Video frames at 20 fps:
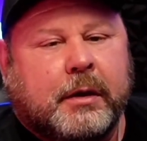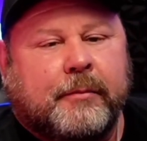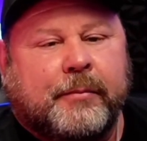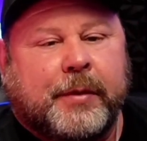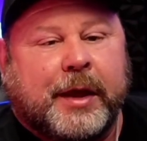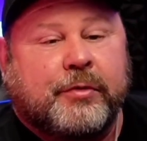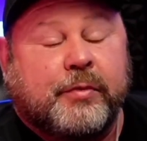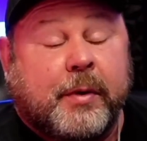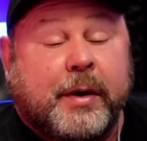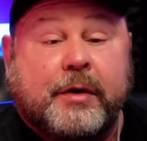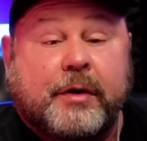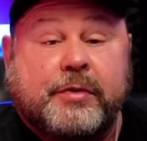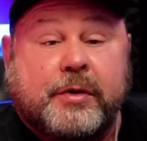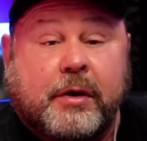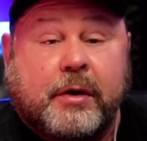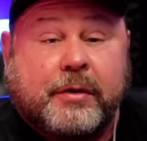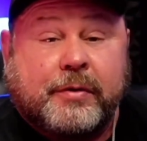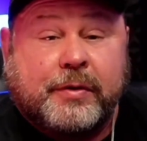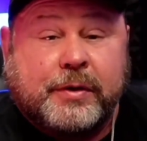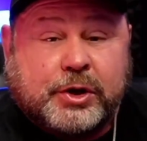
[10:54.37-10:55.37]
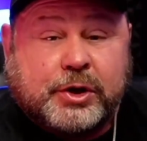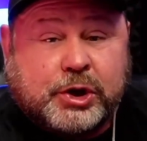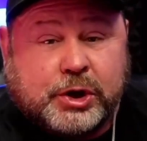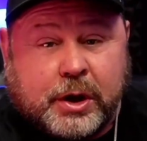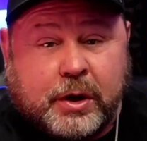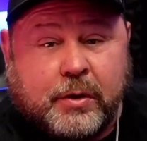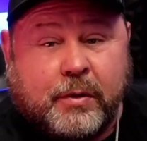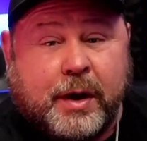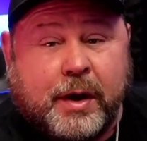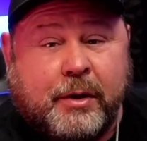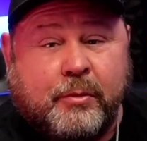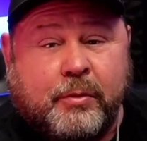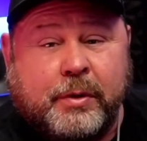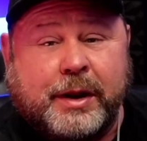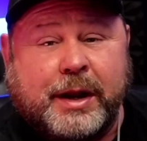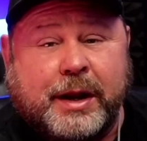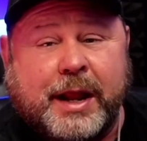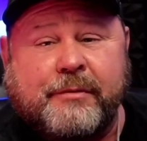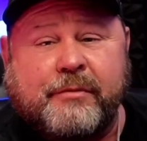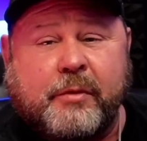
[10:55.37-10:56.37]
That's why I started this show. I
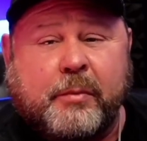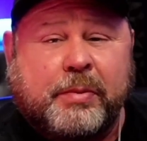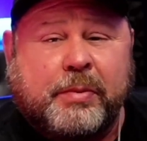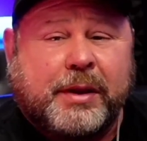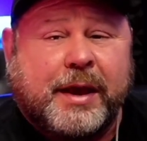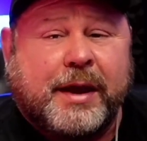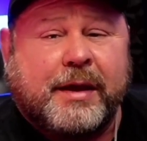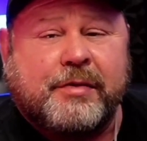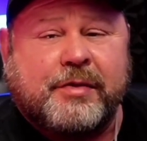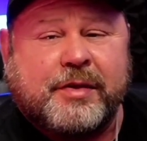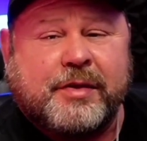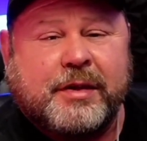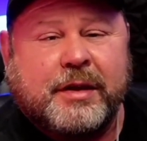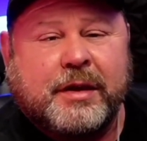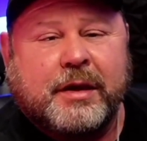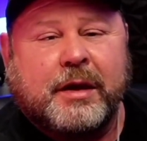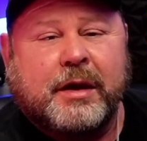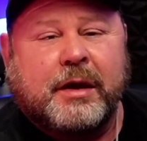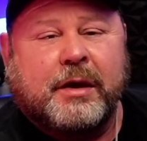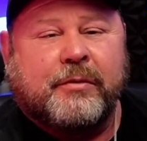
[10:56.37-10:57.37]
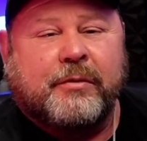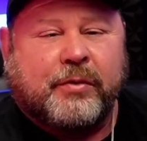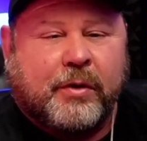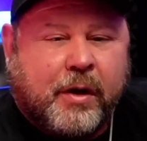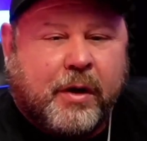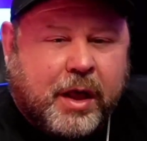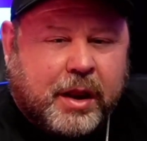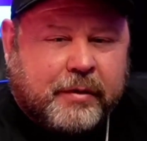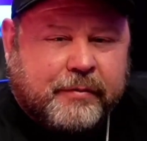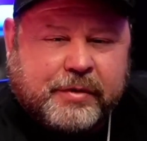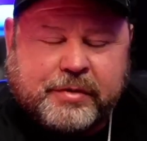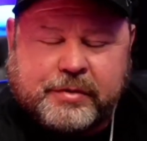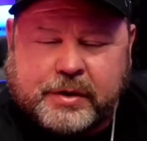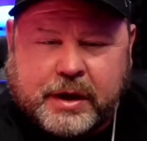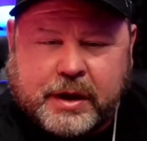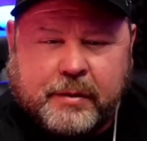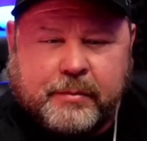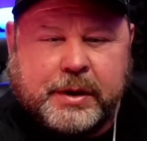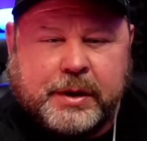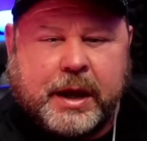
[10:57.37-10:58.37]
wanted to have a place for all of us
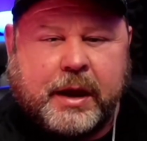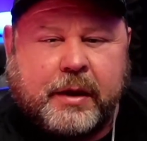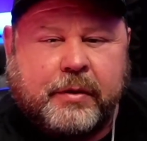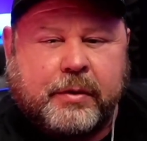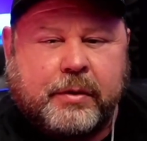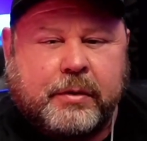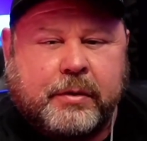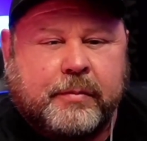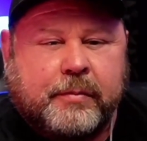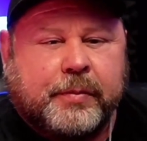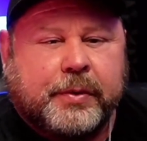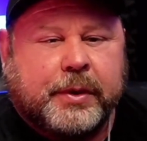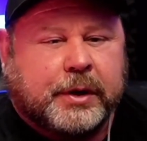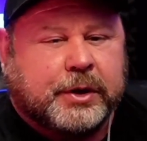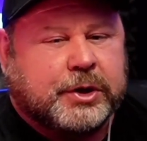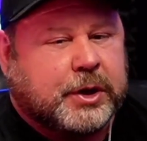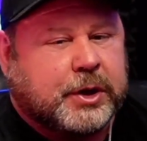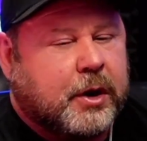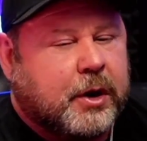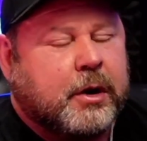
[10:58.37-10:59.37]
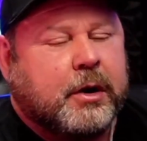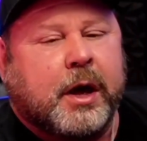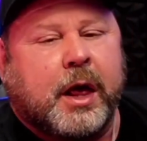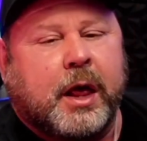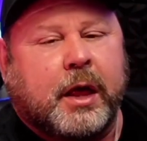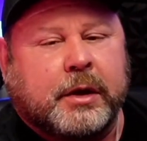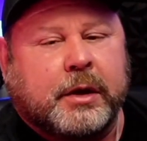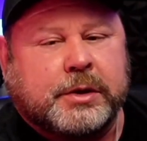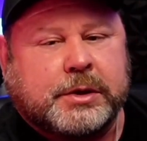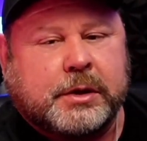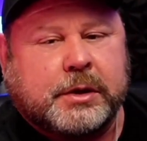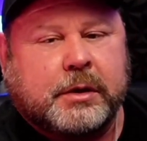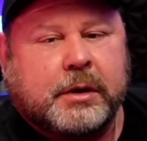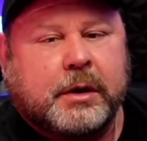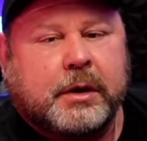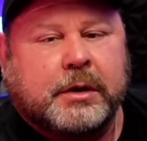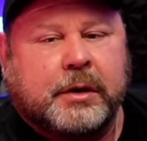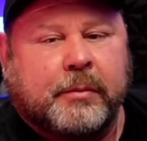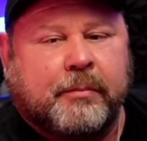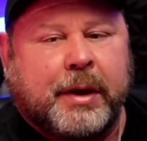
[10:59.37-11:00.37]
to come together and share our knowledge
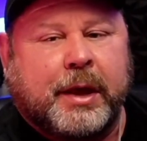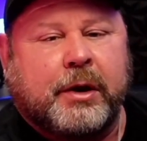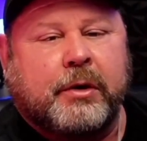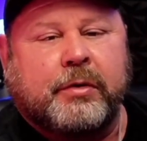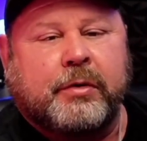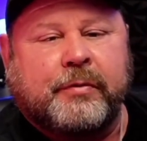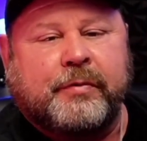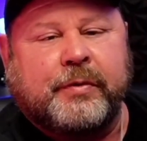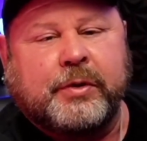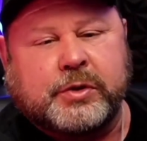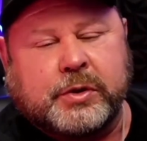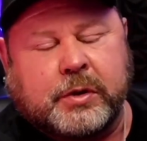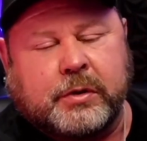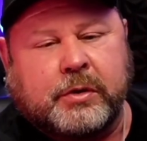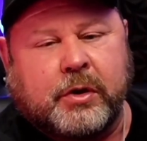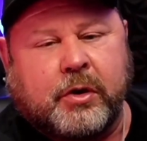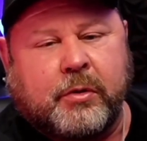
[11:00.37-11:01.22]
to better the future of